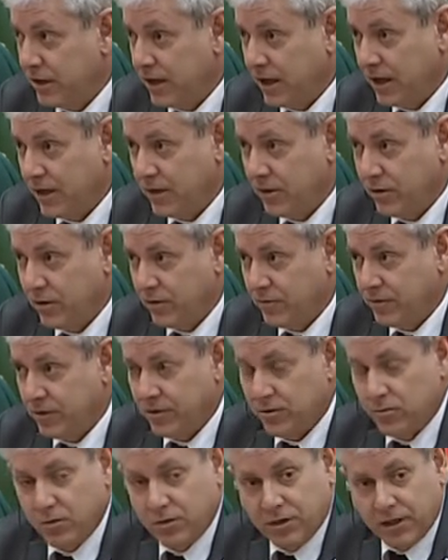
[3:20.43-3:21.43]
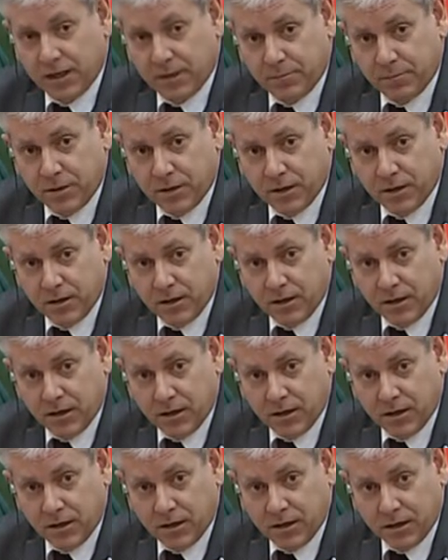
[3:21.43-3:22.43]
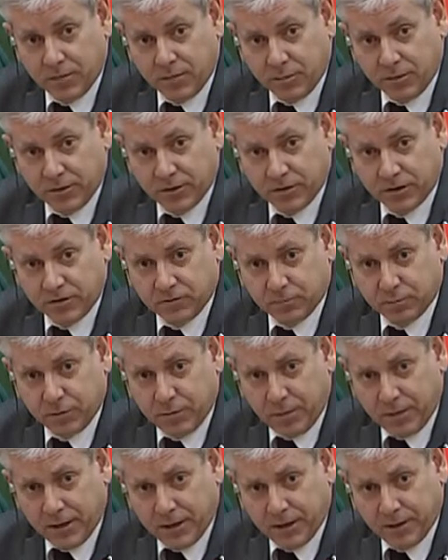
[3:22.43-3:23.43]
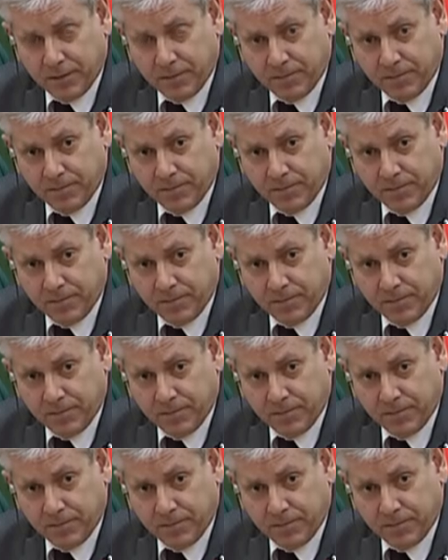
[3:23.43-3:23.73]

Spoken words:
In your view, would that be a breach of PIPEDA?